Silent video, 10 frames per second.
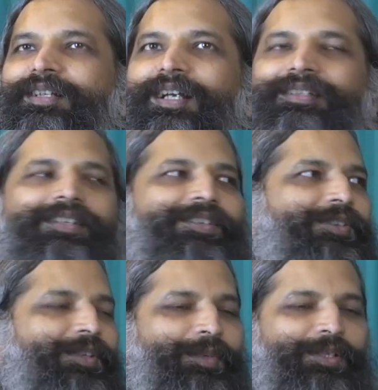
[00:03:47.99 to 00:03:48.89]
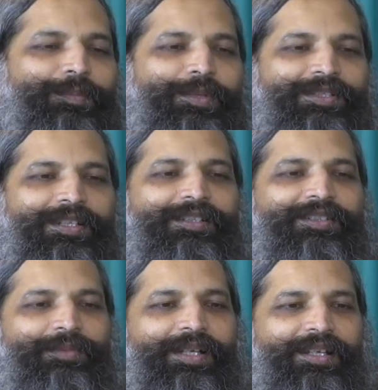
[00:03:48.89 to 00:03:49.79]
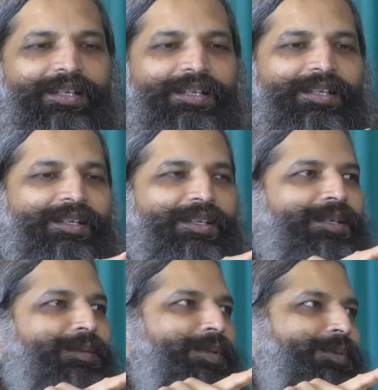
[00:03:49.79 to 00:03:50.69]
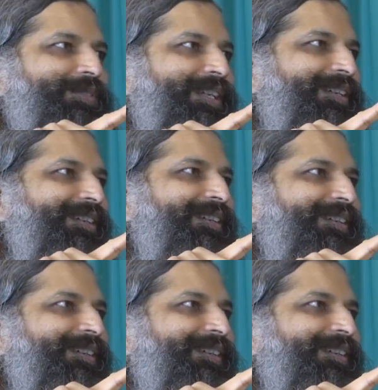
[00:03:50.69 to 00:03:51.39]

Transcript: I think Sri Aurobindo puts it this way music,